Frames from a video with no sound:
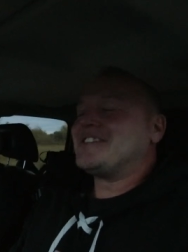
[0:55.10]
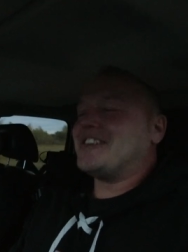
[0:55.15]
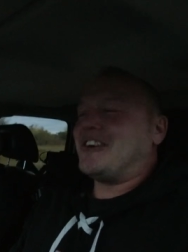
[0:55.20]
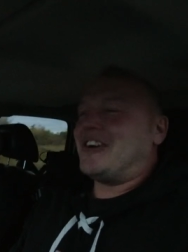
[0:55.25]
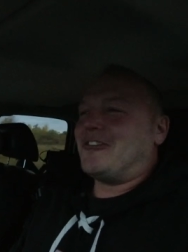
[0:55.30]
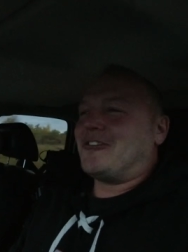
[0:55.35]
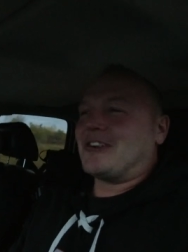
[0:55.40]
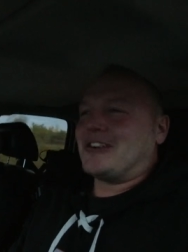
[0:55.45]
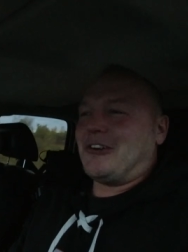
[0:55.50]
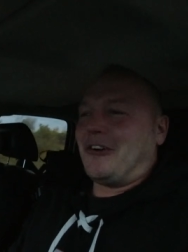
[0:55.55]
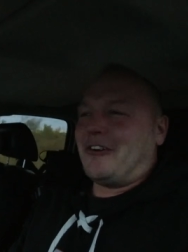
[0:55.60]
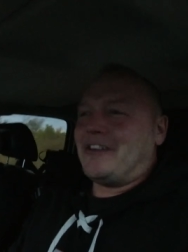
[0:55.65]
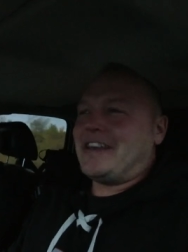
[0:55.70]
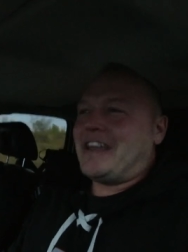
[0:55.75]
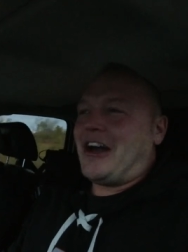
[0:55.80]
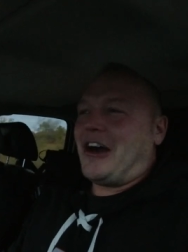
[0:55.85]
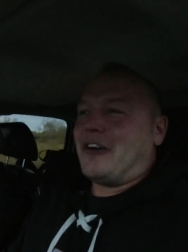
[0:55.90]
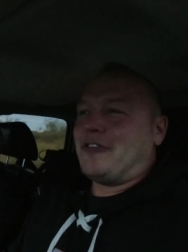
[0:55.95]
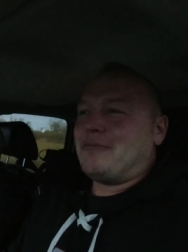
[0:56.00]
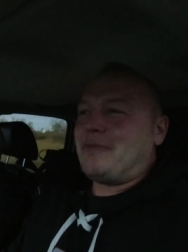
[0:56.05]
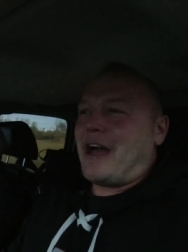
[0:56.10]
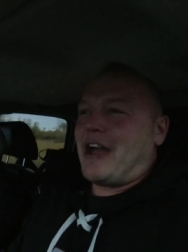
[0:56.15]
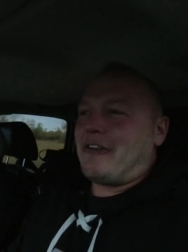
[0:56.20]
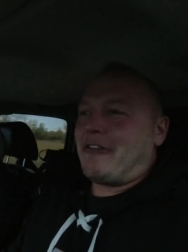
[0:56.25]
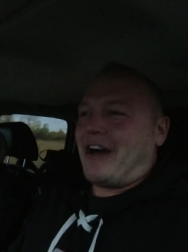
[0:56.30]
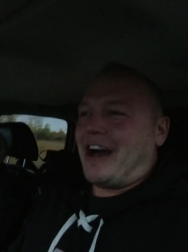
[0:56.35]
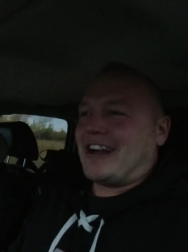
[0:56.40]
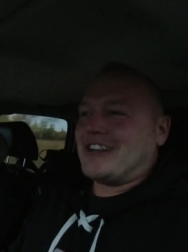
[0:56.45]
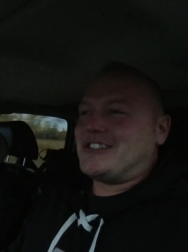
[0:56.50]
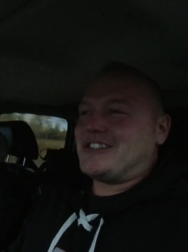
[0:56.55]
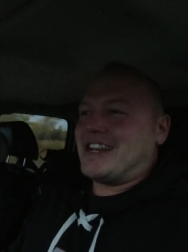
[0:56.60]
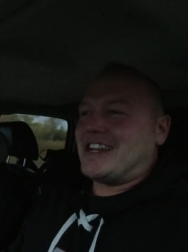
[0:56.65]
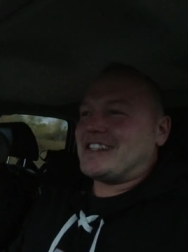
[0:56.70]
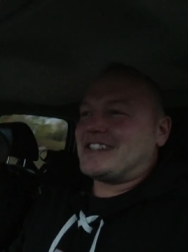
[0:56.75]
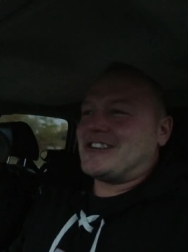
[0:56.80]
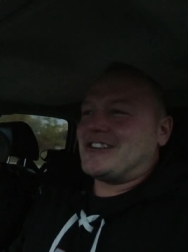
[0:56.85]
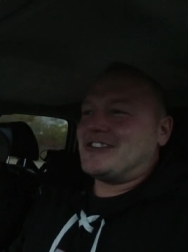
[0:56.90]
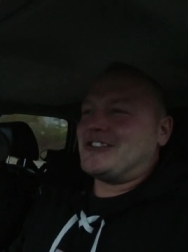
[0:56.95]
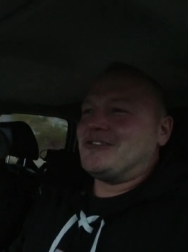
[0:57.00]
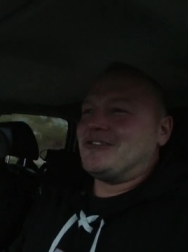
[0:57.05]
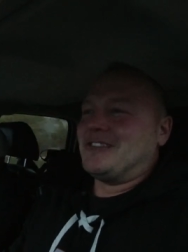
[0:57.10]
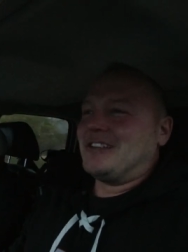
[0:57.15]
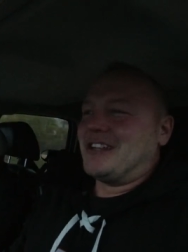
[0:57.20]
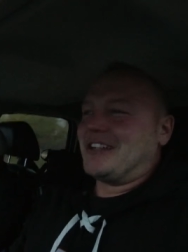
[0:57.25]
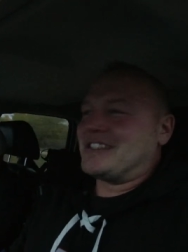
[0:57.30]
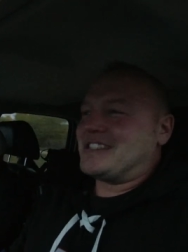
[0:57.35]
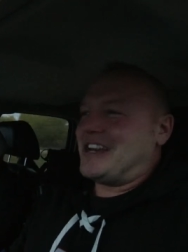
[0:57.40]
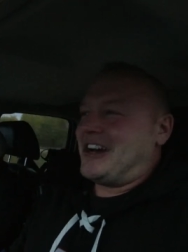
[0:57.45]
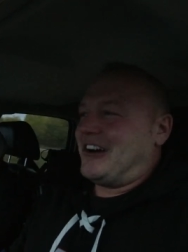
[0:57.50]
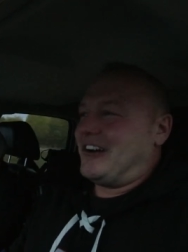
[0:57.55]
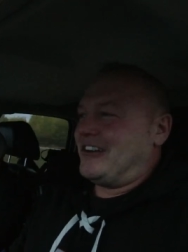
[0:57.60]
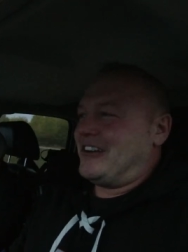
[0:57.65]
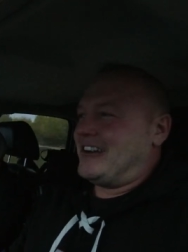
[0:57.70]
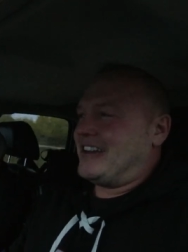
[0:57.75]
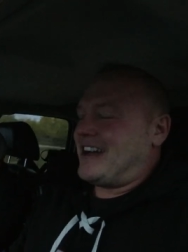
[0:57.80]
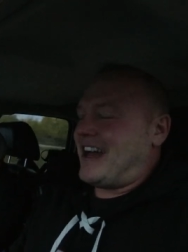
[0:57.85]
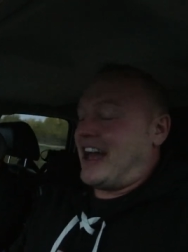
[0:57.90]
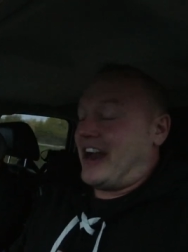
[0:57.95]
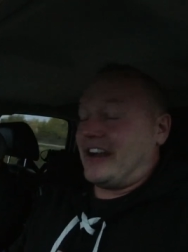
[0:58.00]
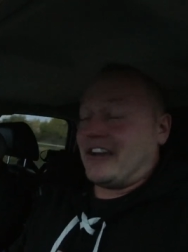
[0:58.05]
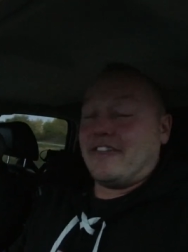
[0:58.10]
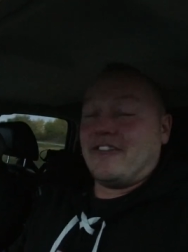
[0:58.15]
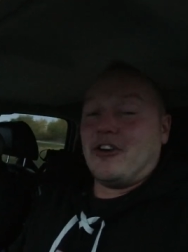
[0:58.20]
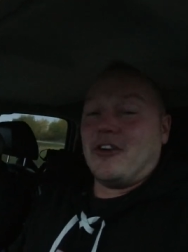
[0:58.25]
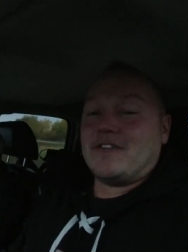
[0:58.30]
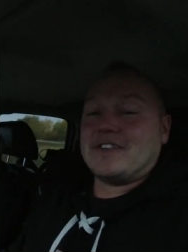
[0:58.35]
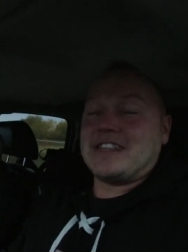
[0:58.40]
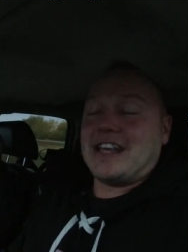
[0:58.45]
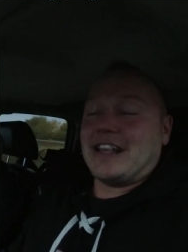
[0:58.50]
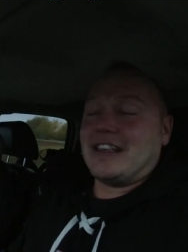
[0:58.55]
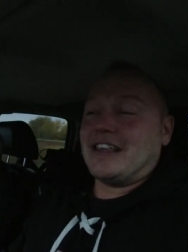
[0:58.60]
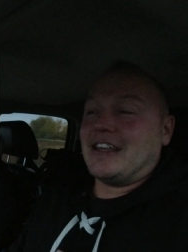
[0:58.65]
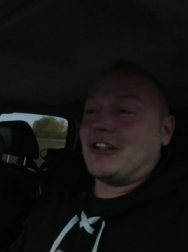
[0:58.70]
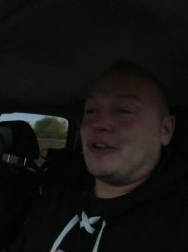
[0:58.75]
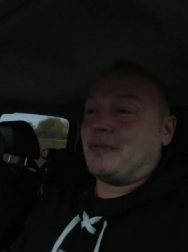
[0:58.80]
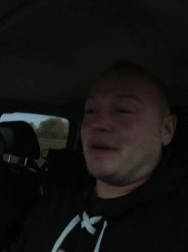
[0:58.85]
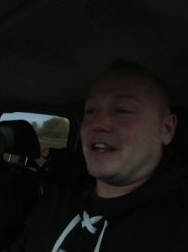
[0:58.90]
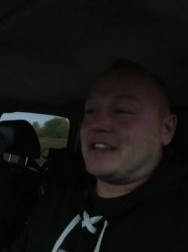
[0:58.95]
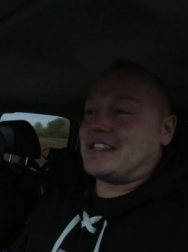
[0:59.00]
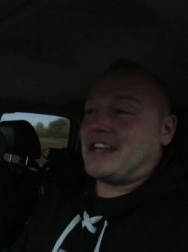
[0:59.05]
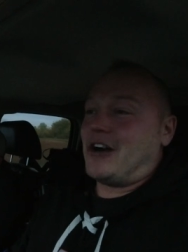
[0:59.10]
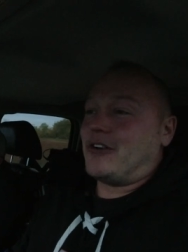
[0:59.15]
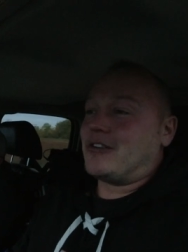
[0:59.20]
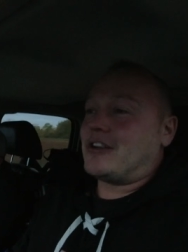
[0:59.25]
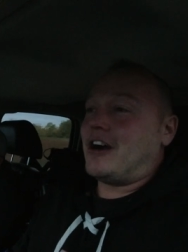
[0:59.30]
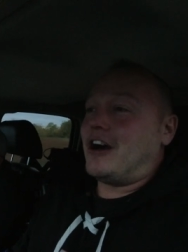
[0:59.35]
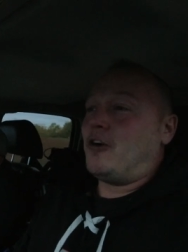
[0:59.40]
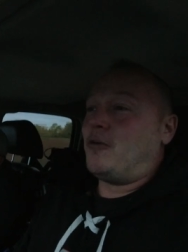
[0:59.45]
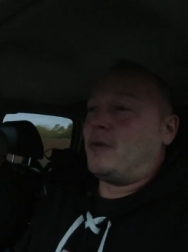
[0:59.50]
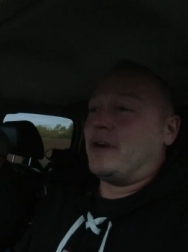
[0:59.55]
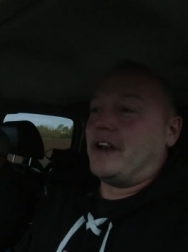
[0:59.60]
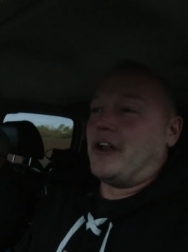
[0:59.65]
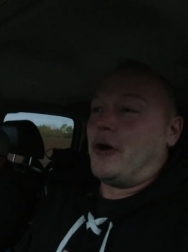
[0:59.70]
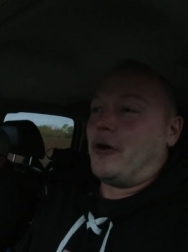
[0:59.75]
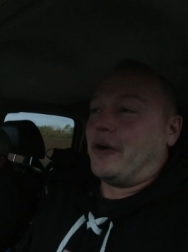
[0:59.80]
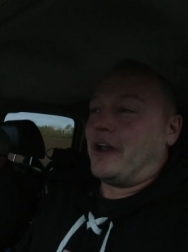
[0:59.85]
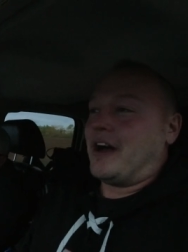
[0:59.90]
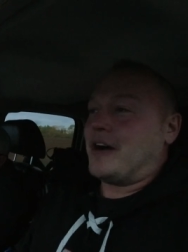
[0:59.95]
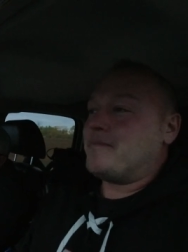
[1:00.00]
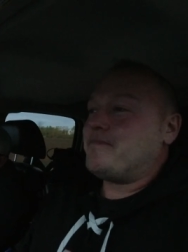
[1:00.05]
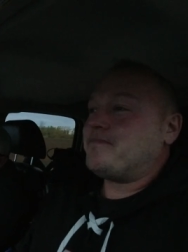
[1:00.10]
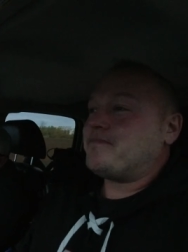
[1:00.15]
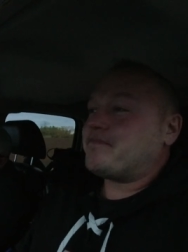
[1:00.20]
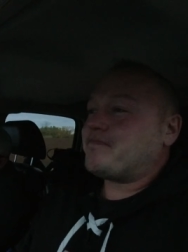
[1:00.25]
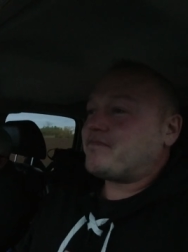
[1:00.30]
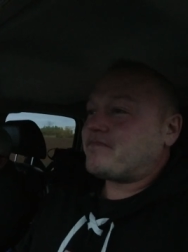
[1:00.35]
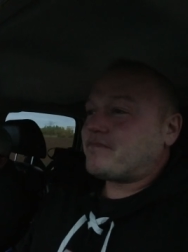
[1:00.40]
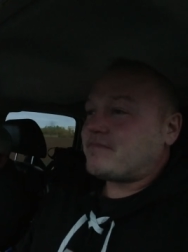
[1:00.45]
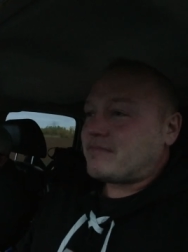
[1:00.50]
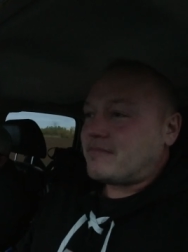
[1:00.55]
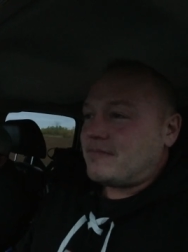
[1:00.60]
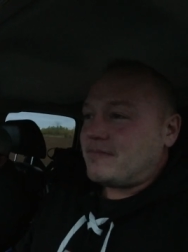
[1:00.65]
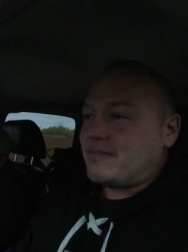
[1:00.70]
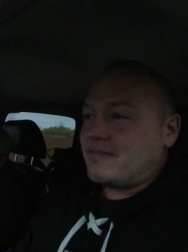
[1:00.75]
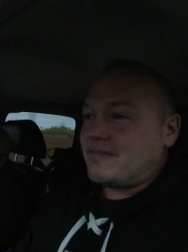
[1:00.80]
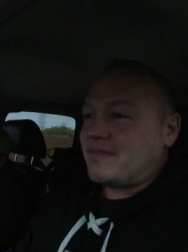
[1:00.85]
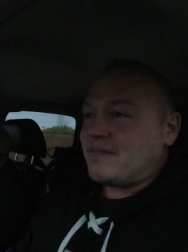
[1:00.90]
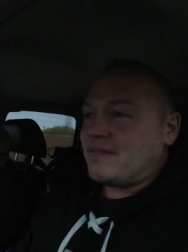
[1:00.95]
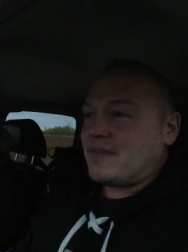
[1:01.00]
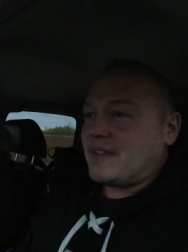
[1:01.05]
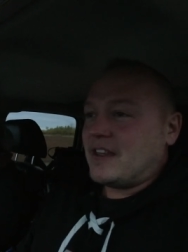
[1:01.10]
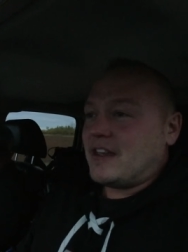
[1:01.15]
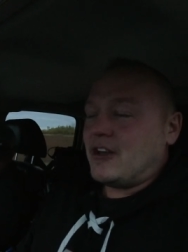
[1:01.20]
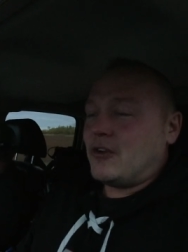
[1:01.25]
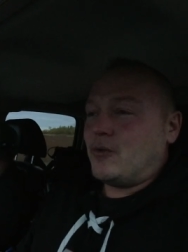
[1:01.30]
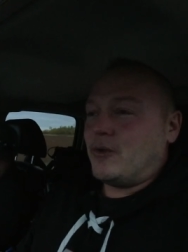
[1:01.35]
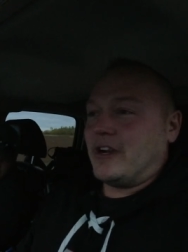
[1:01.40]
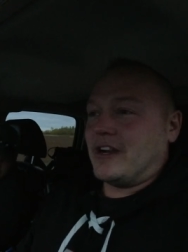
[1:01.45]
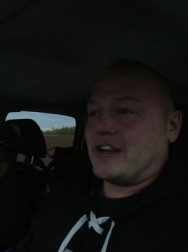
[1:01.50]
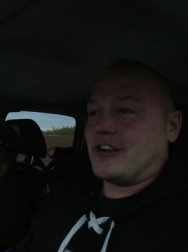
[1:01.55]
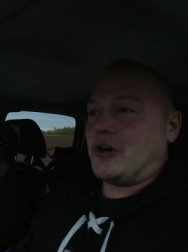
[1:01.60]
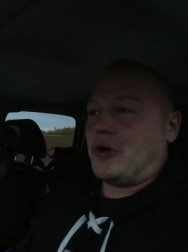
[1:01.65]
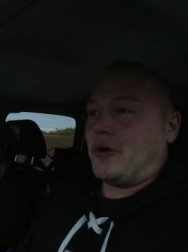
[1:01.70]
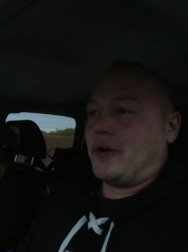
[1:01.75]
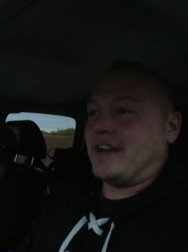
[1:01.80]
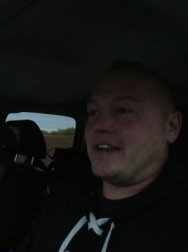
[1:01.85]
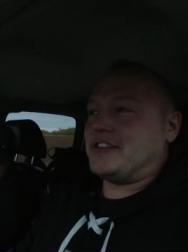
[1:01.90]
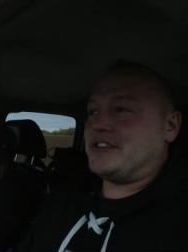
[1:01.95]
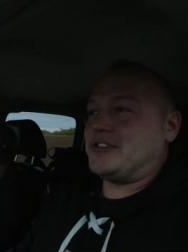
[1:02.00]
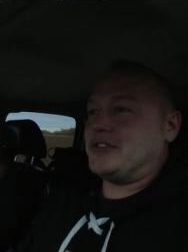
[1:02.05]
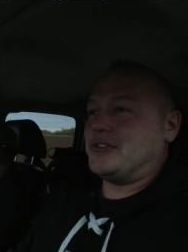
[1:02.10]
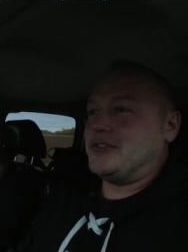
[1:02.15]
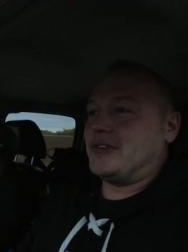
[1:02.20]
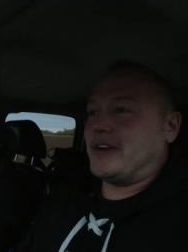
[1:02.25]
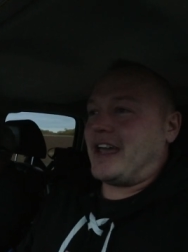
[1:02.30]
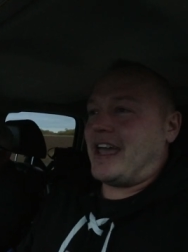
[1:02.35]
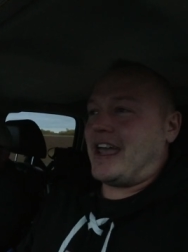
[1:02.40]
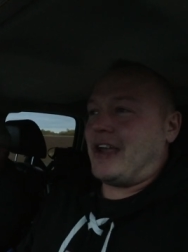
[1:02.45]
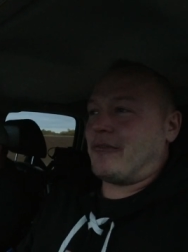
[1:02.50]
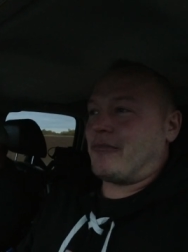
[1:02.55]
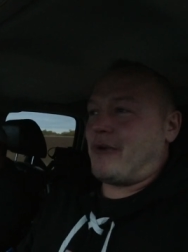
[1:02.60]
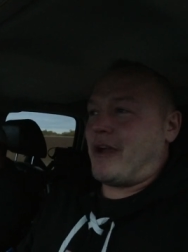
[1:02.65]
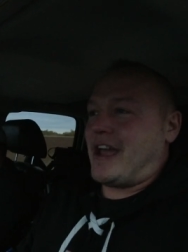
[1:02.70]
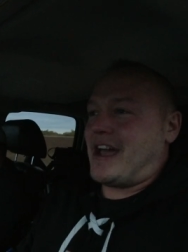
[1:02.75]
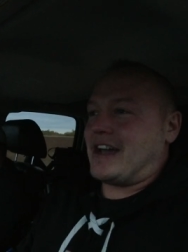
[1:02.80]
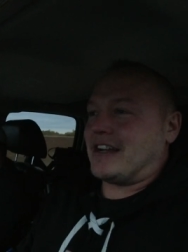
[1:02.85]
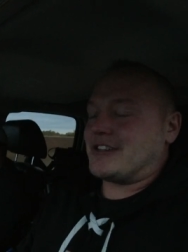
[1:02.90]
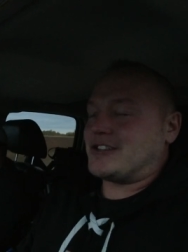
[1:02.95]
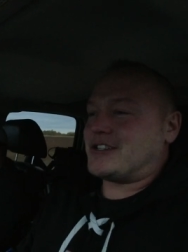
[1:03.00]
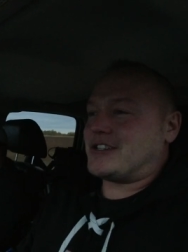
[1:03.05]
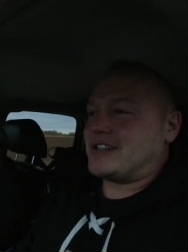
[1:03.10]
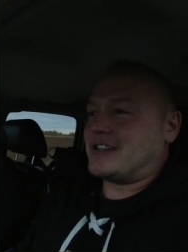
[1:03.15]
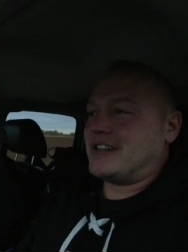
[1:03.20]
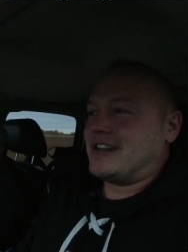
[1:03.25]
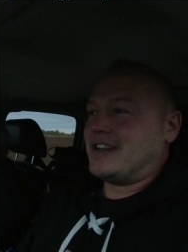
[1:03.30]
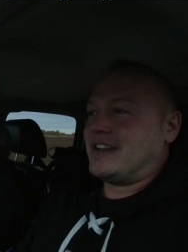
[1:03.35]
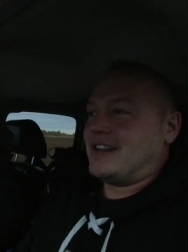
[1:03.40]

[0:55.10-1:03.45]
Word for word: so we're going down by Rochester to a little town. I don't even know if it's that little, but a town called Winona. We are going to a ranch,